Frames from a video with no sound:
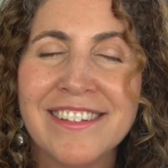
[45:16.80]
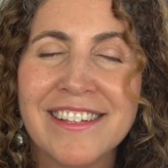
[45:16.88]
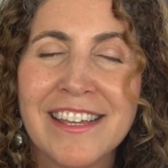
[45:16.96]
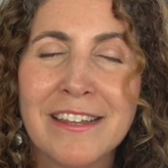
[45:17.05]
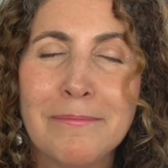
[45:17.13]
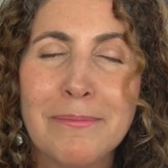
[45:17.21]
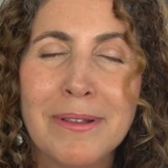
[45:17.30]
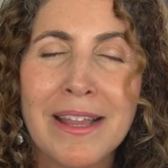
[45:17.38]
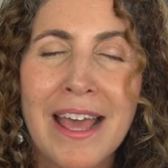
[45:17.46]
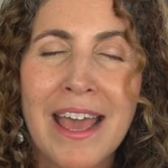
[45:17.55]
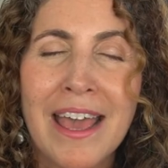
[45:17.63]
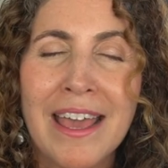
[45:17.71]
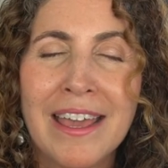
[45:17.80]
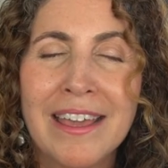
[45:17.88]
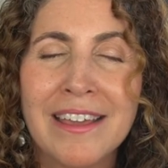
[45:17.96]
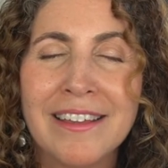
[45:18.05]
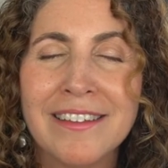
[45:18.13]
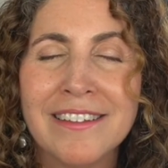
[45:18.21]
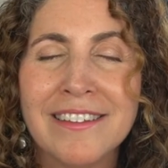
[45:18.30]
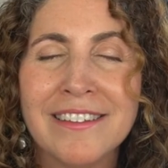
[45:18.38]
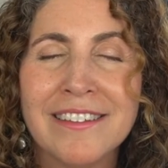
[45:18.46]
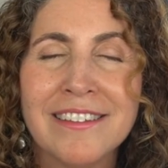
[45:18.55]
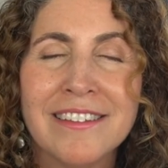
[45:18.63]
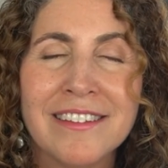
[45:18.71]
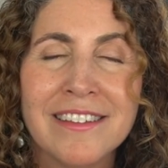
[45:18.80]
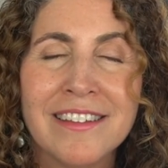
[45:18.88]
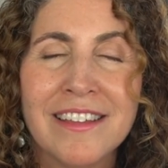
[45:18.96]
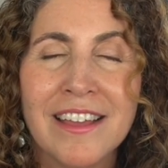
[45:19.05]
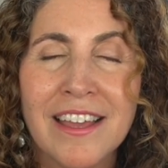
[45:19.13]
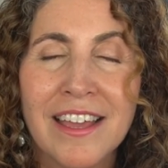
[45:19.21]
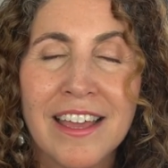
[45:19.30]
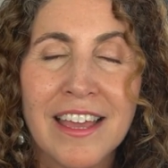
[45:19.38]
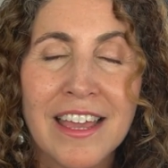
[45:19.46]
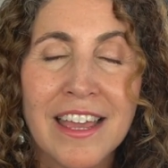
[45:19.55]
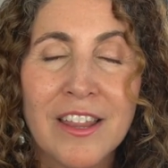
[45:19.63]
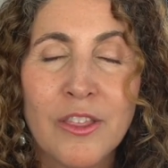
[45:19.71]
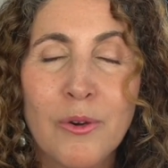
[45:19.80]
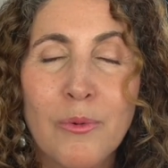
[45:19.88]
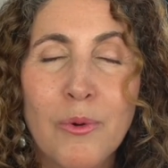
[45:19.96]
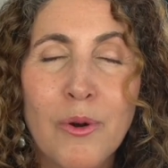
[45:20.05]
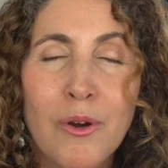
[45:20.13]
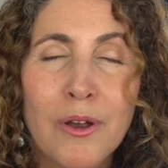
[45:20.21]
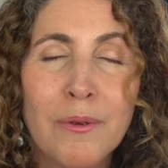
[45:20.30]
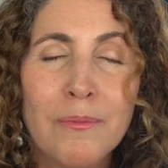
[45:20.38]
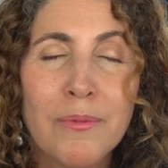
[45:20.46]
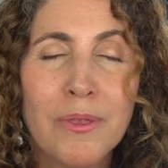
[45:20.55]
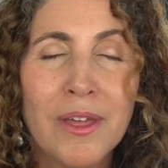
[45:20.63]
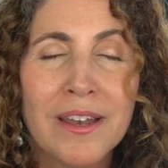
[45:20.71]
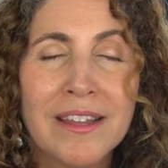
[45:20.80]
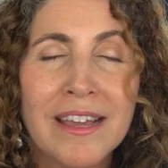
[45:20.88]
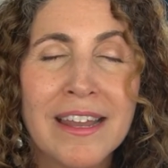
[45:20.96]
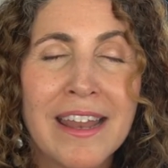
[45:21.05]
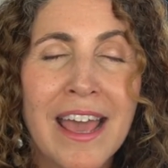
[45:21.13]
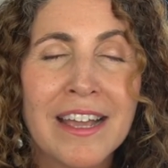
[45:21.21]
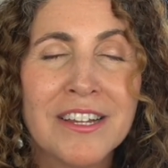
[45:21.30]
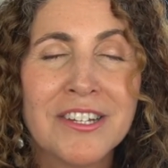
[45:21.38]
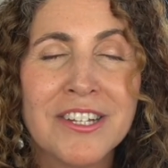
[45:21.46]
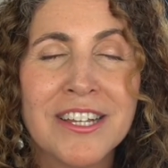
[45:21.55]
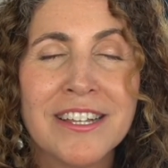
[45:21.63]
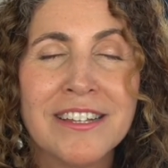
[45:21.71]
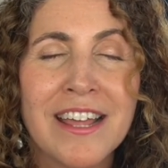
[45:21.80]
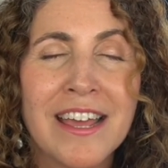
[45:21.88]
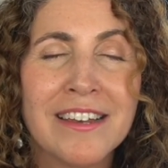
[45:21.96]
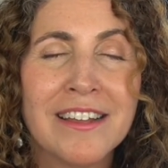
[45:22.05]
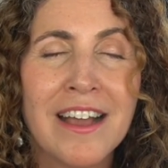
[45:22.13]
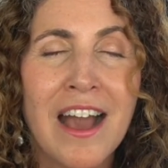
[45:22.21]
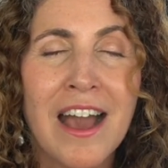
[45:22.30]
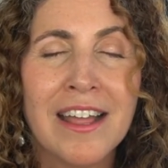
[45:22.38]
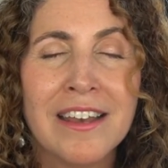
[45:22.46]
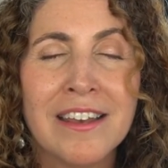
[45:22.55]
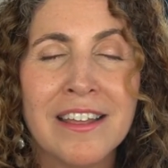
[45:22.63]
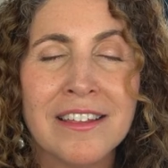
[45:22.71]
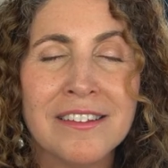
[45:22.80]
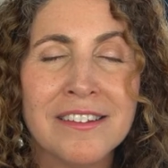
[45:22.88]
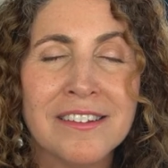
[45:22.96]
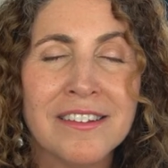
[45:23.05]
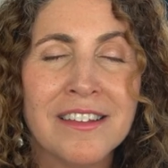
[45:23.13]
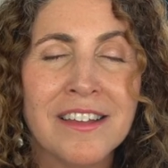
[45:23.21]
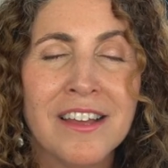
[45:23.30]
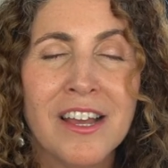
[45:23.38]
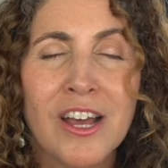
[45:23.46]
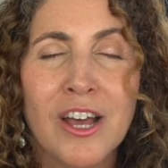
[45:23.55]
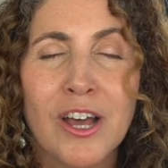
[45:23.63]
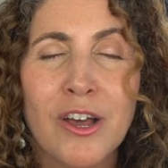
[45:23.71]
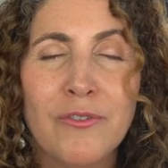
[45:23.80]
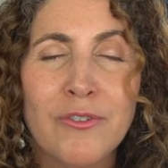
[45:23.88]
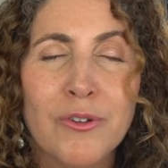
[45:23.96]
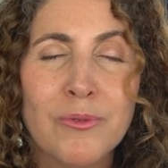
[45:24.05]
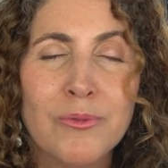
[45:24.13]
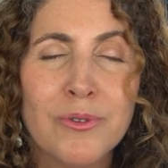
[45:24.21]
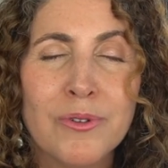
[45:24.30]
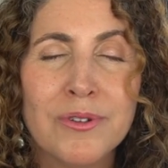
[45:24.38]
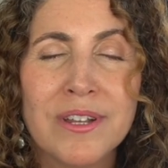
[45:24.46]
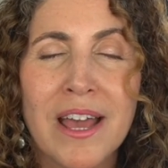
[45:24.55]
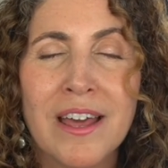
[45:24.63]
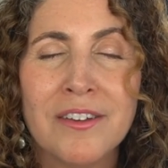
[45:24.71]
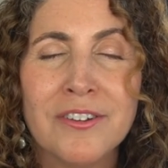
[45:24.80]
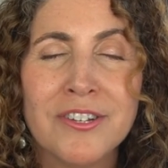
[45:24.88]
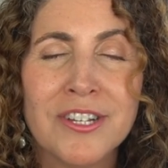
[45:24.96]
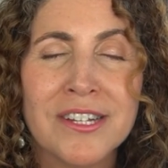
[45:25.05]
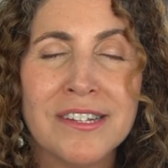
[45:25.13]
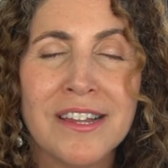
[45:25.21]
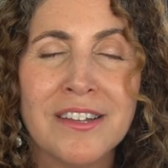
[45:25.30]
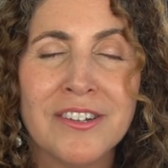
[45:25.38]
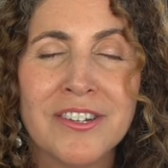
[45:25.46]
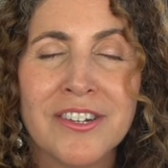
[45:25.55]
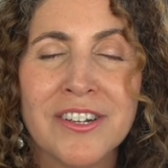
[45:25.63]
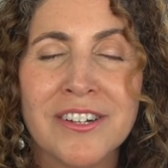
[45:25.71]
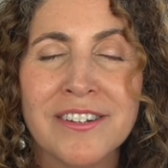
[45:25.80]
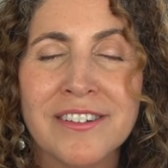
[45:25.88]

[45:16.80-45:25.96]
can play in the warmth and connection and kindness of your root energy center.